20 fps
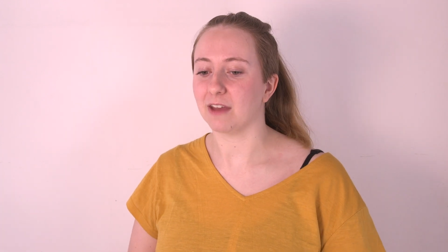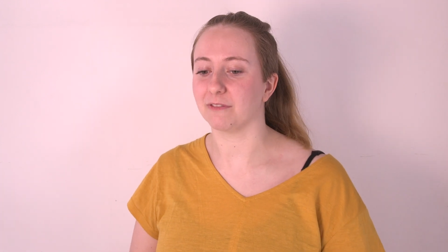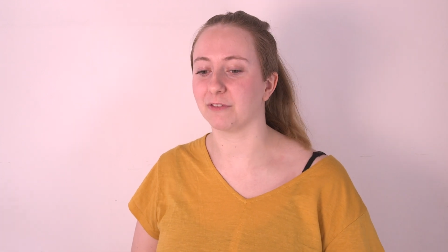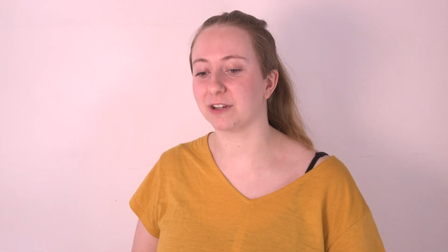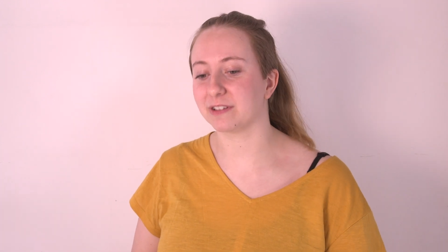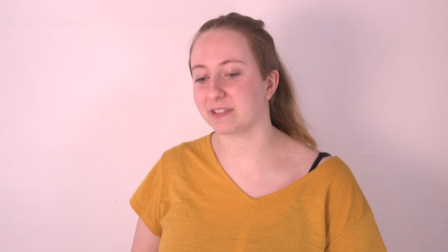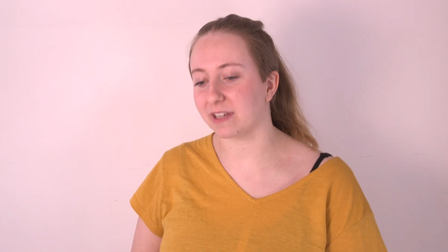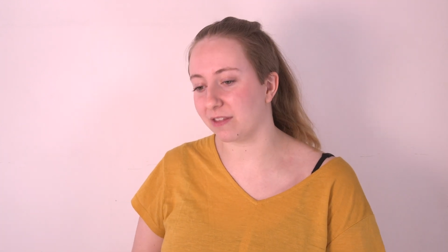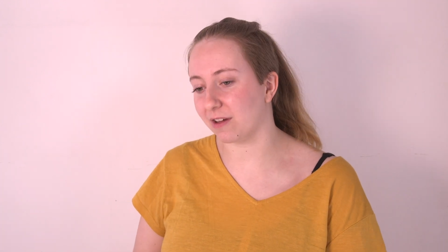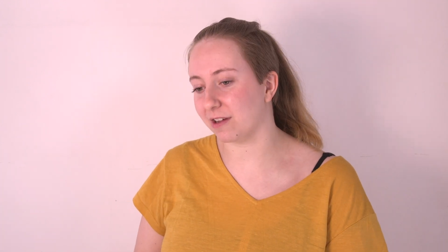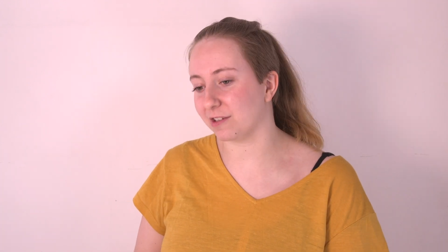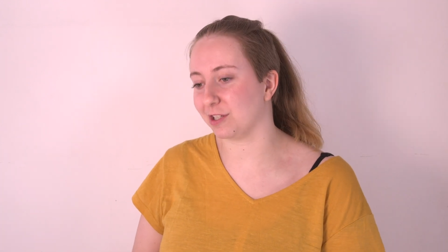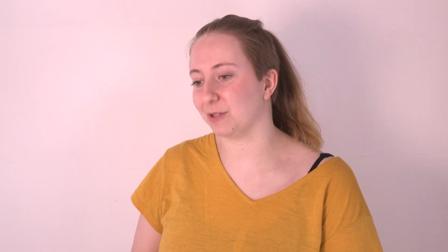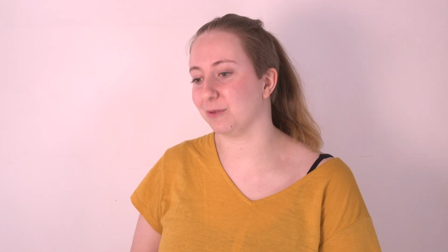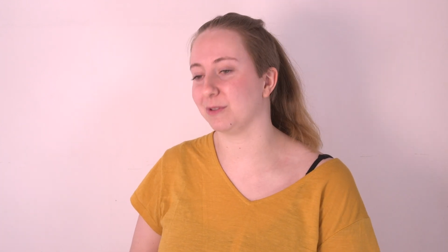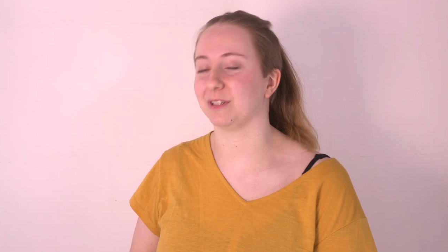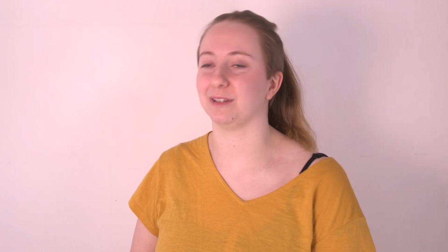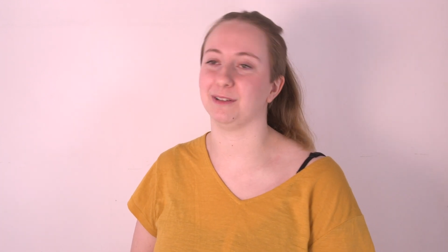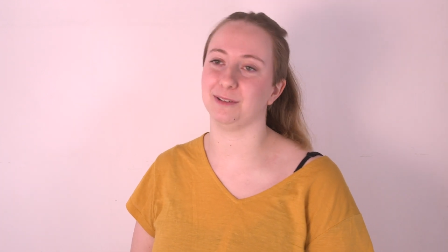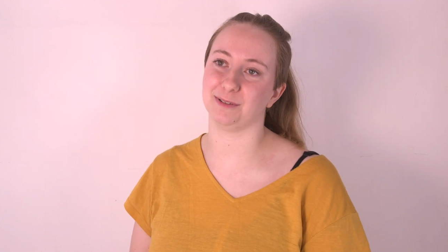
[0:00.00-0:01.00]
At first, I thought she
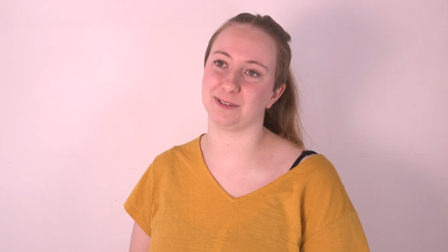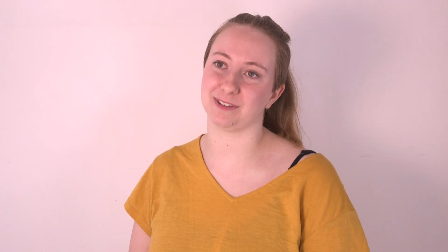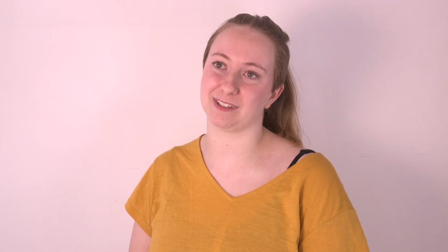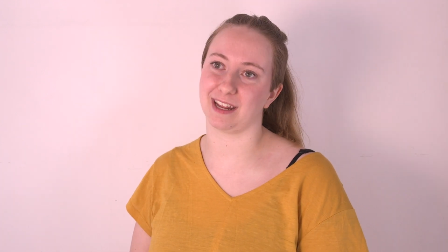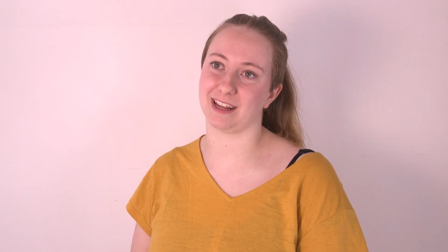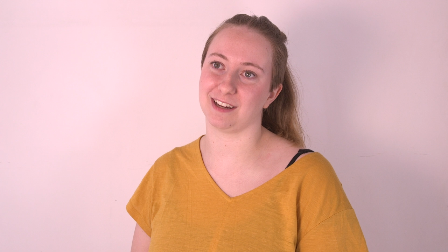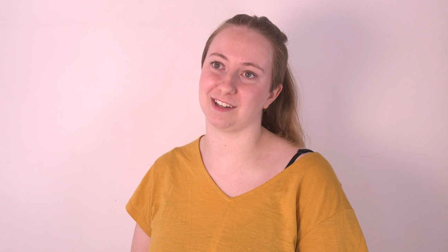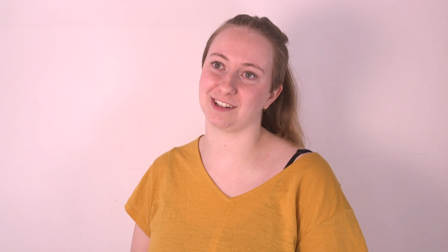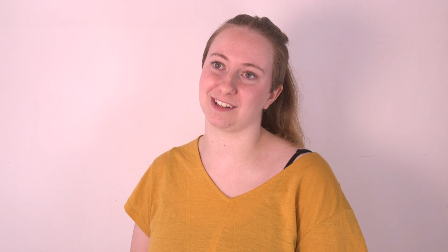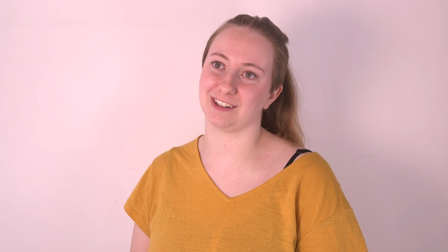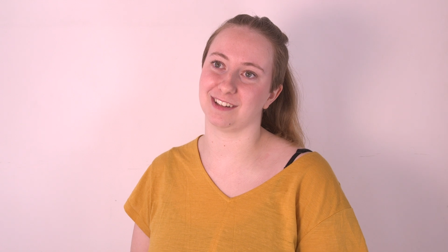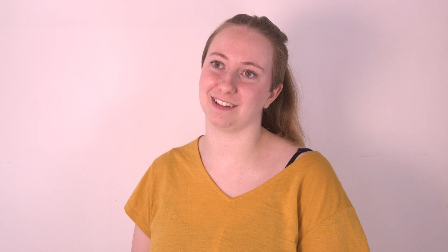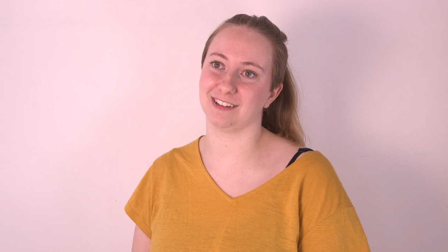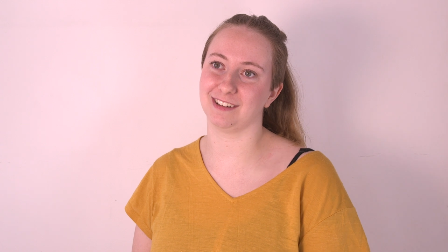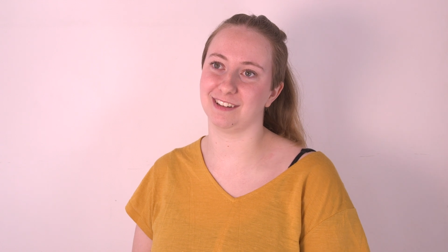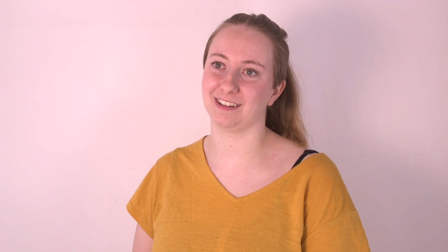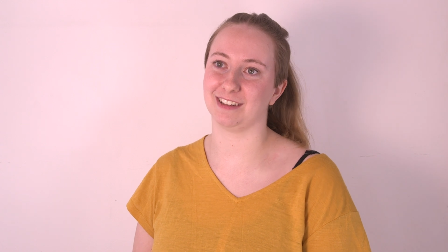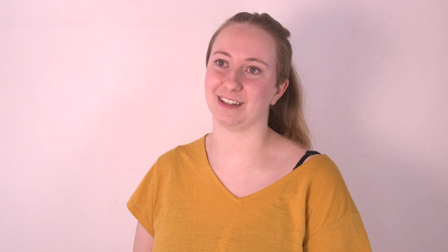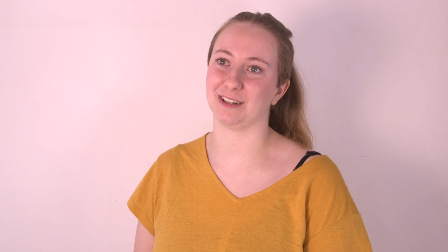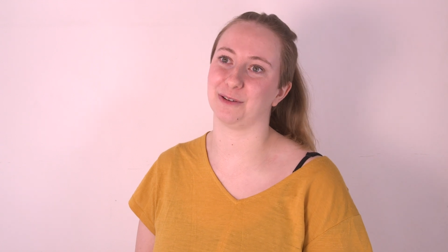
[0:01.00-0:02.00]
was a hallucination,
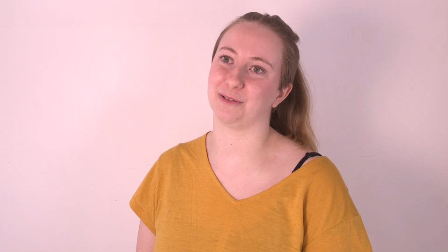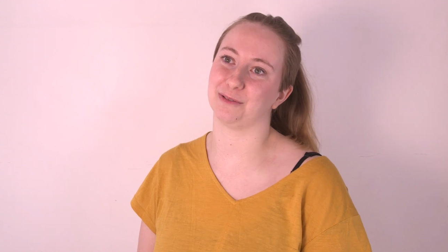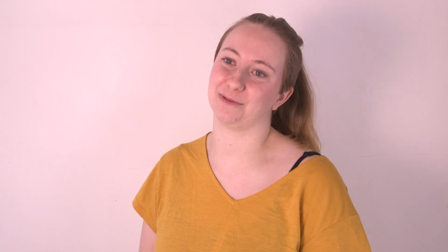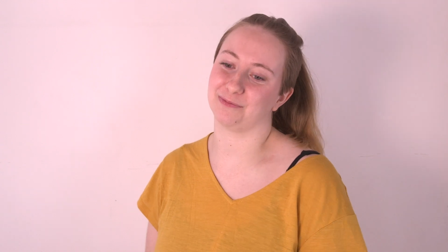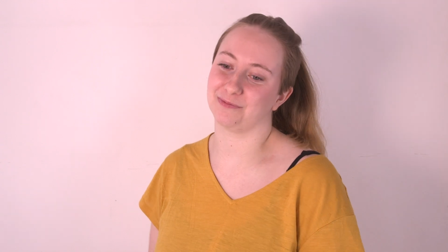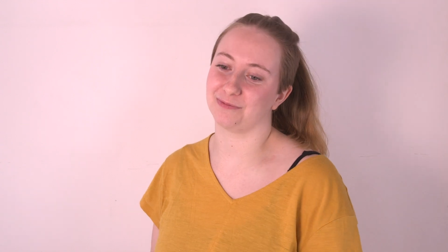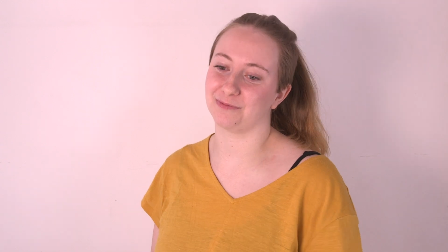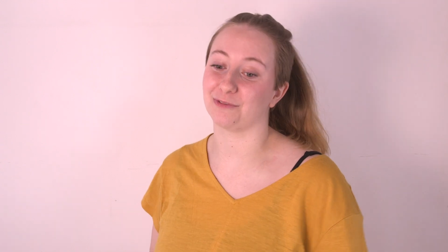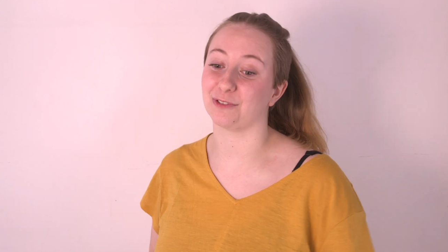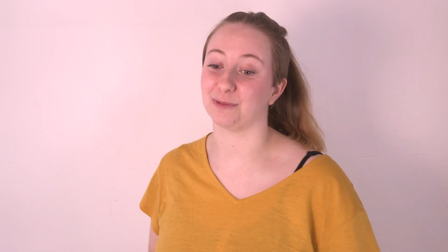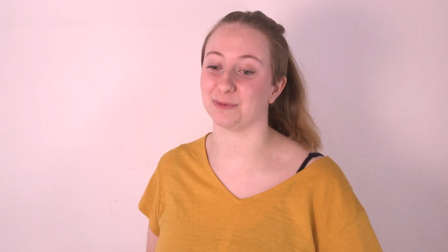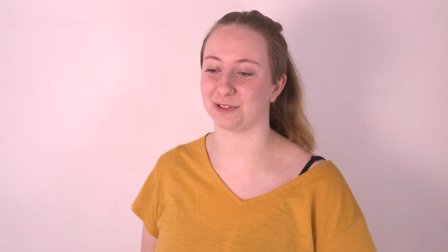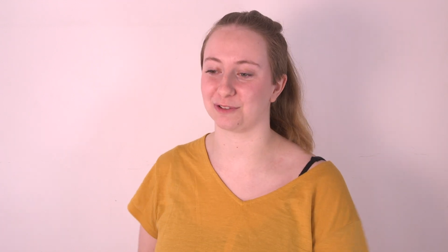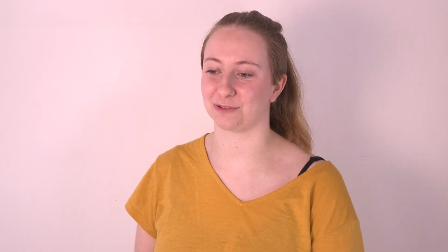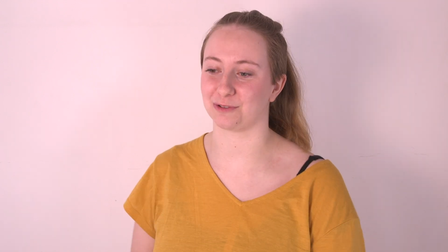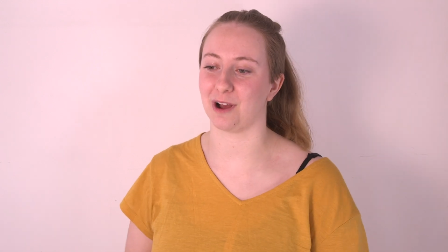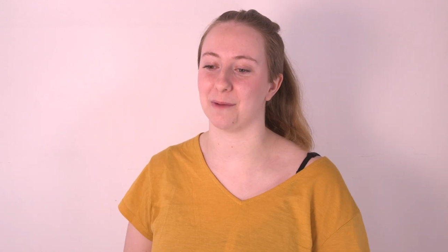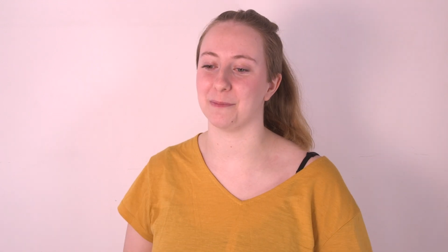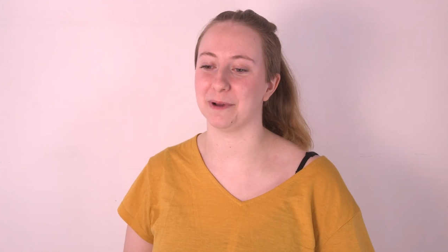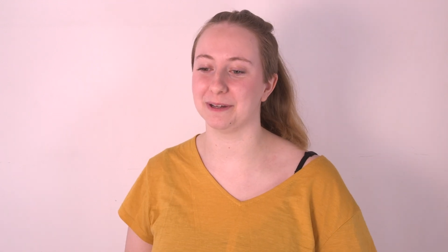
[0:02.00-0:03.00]
you know, from the
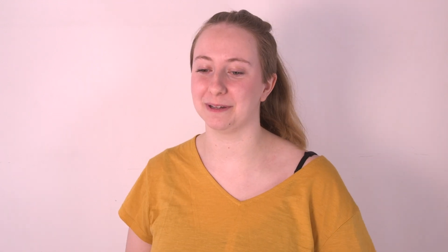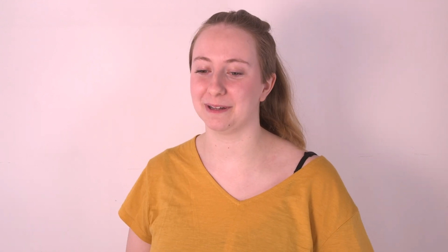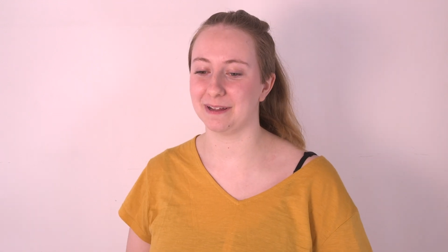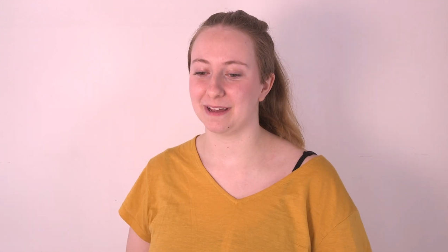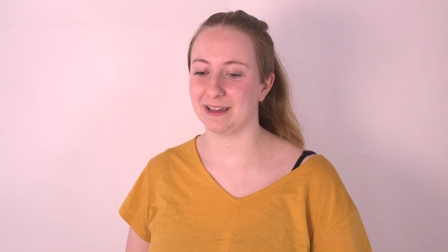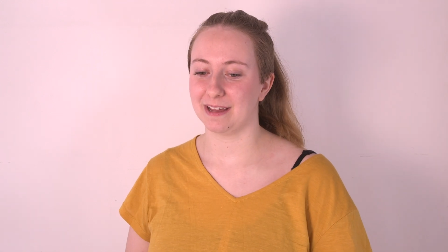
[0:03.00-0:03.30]
trauma,